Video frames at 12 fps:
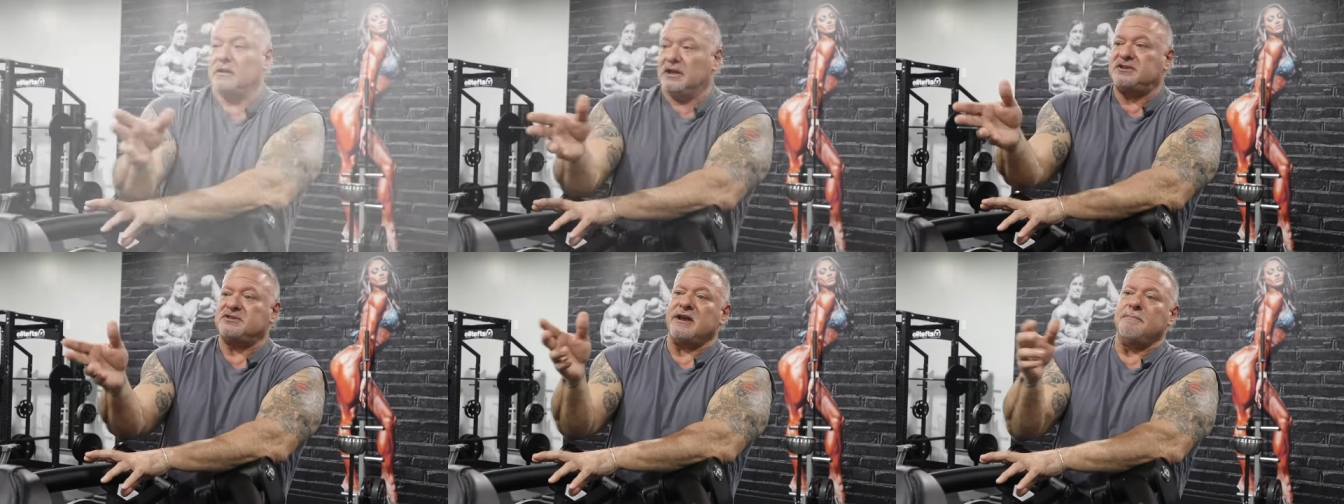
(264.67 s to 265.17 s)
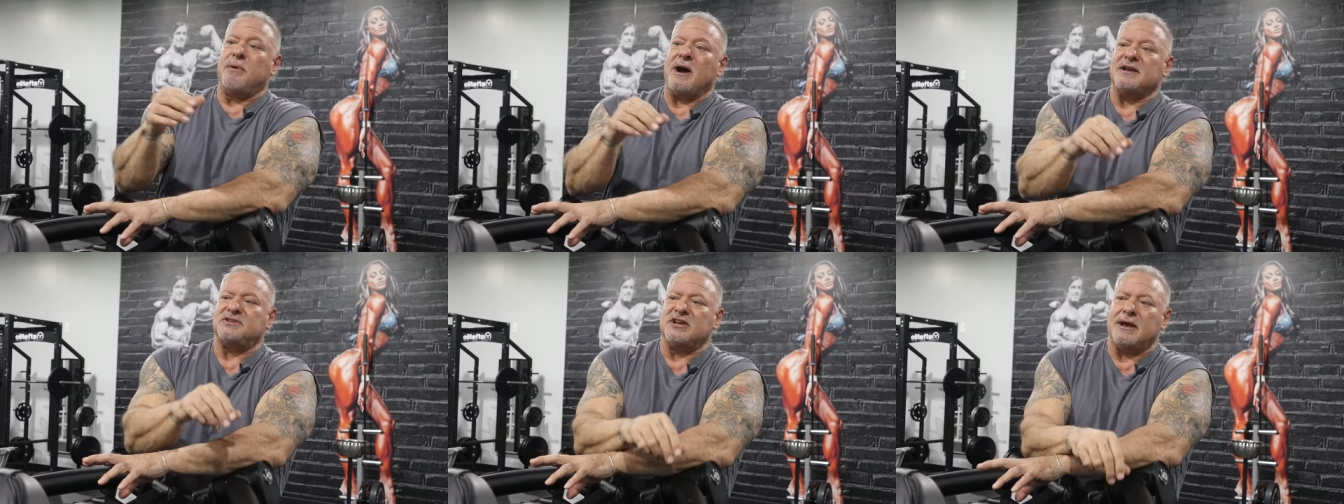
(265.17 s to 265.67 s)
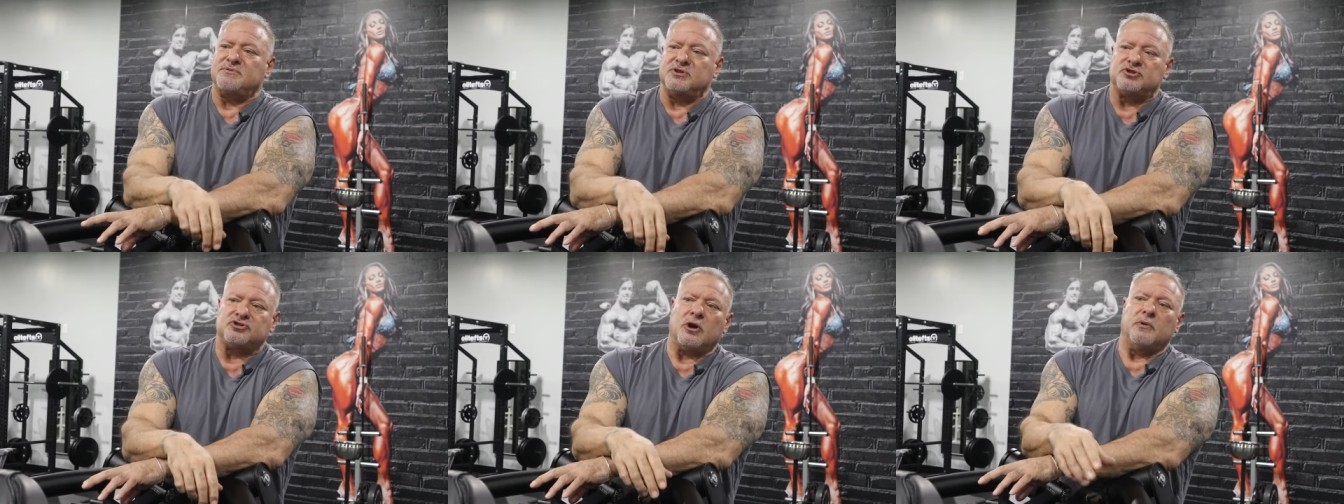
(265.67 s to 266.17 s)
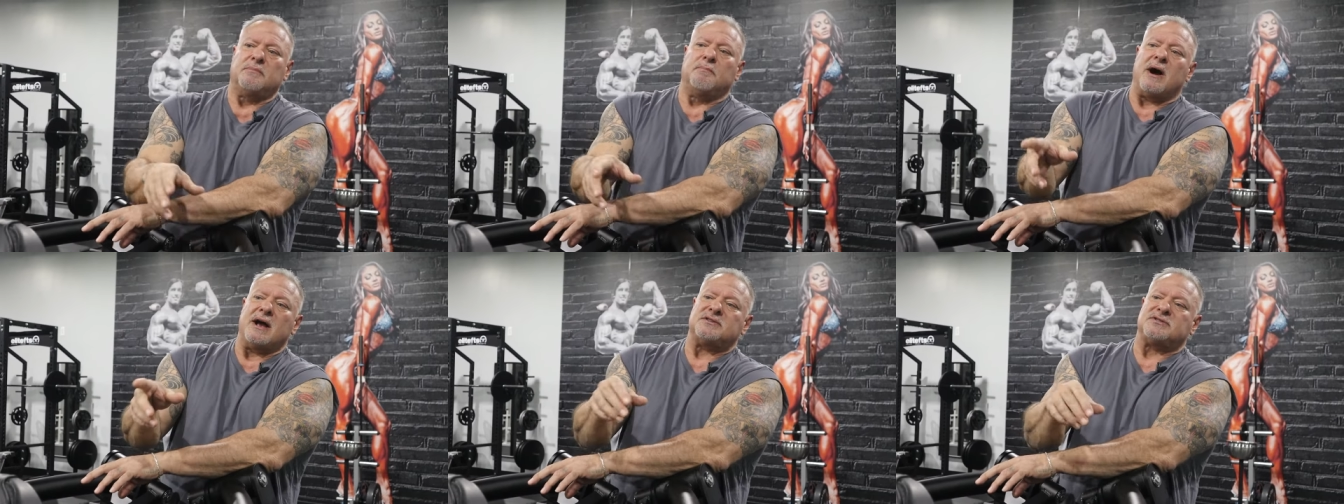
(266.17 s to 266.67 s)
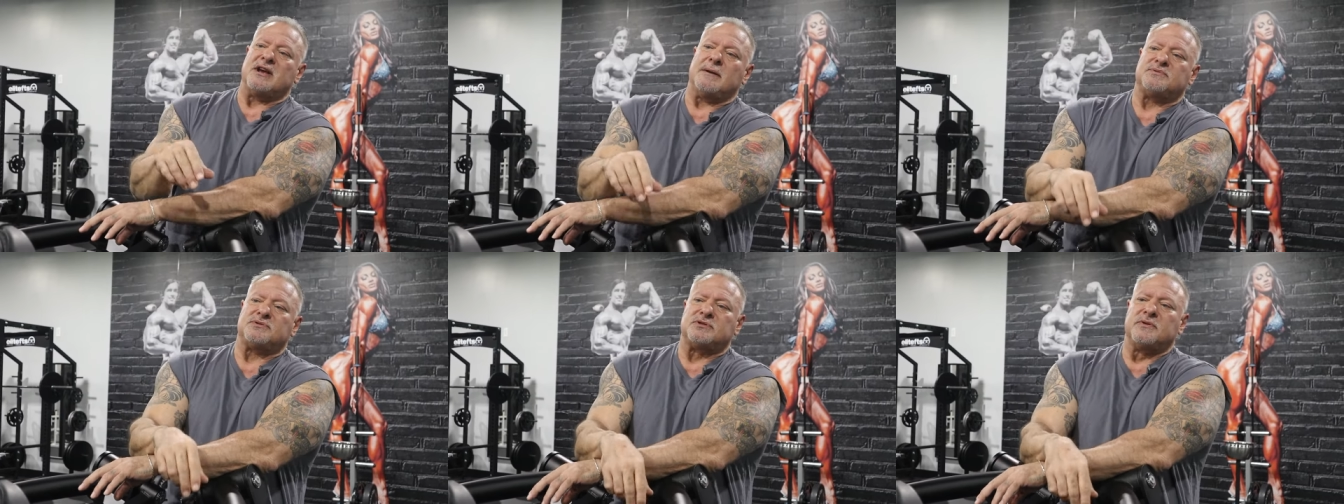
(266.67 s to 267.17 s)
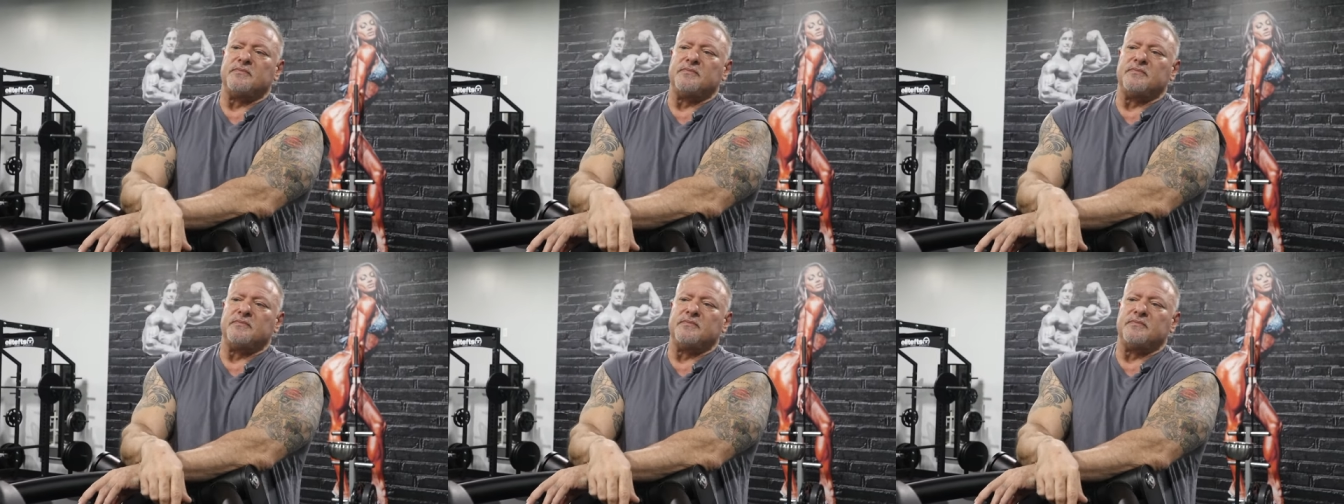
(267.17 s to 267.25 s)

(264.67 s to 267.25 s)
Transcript: Let's say biceps. You start with biceps